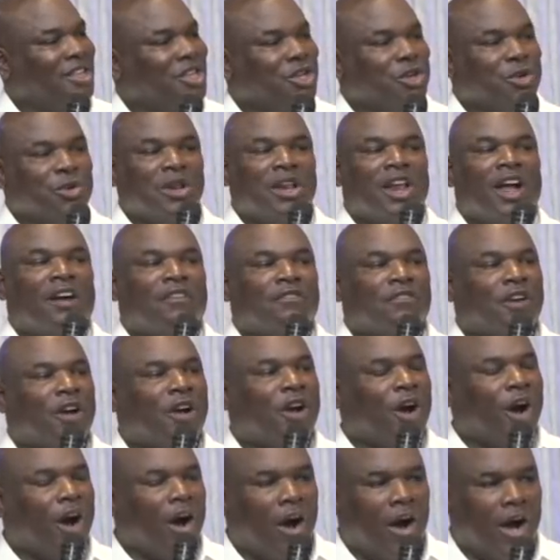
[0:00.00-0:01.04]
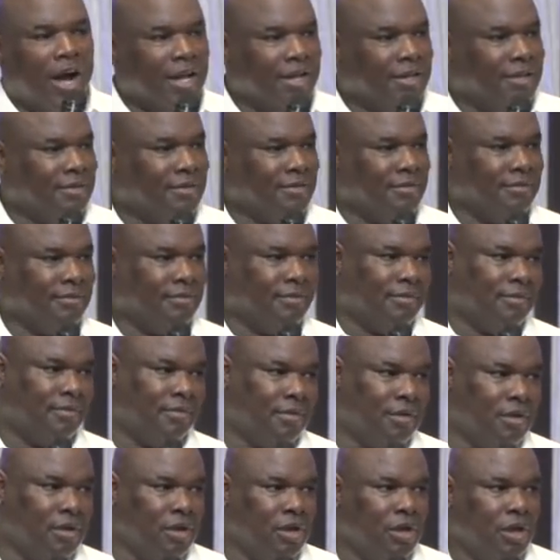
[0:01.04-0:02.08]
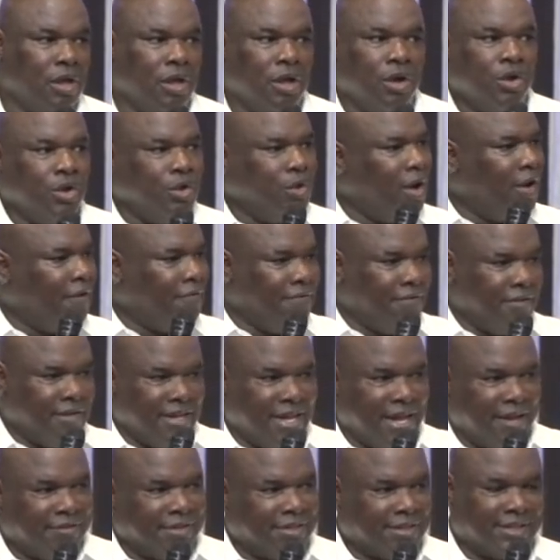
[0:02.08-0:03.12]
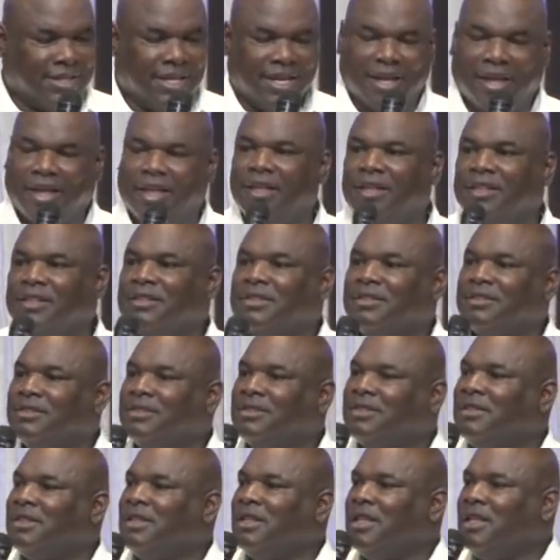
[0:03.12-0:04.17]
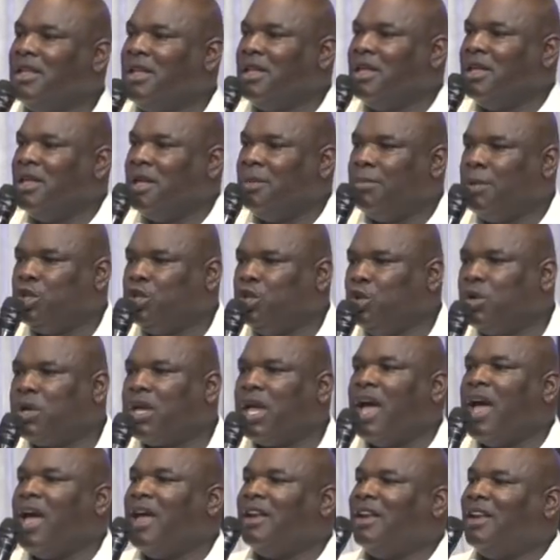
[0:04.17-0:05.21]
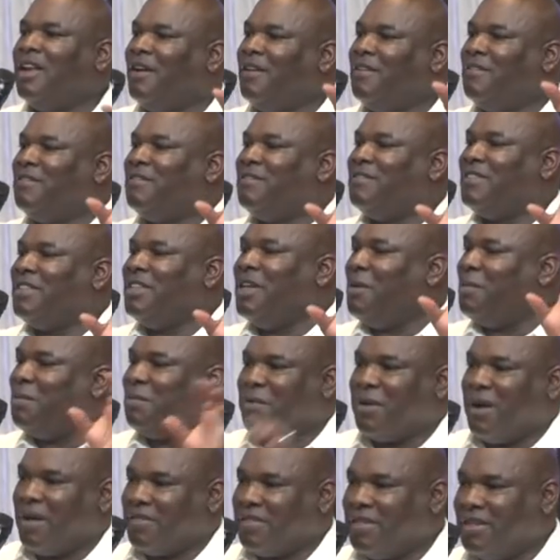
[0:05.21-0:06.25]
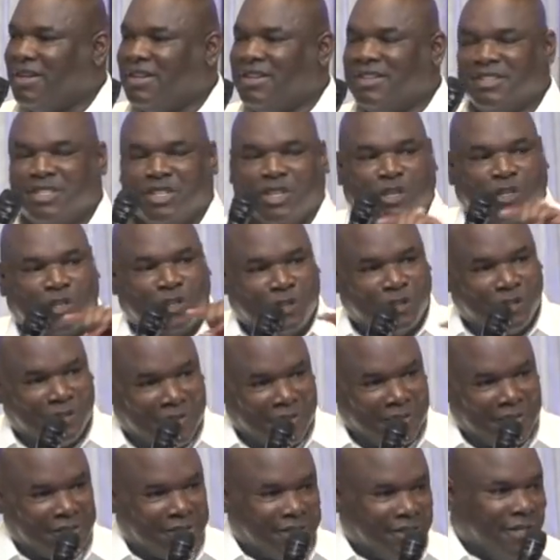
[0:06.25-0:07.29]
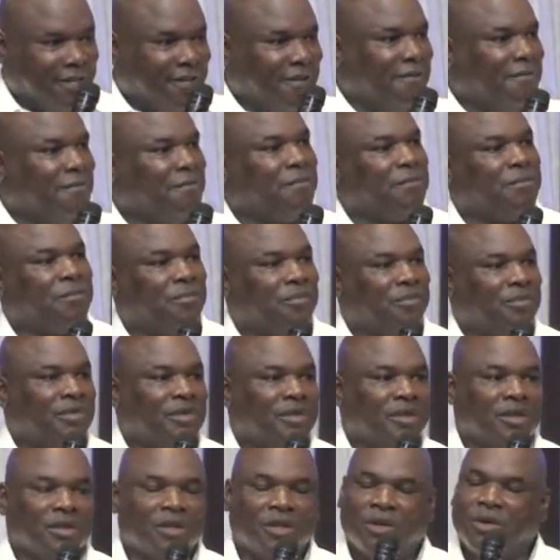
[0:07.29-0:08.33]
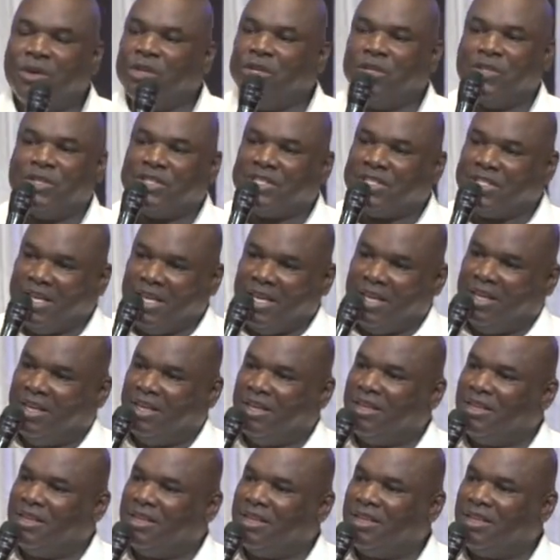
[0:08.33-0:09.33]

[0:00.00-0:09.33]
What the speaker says: you love God who you have never seen, but you can't love your brother and your sister who you see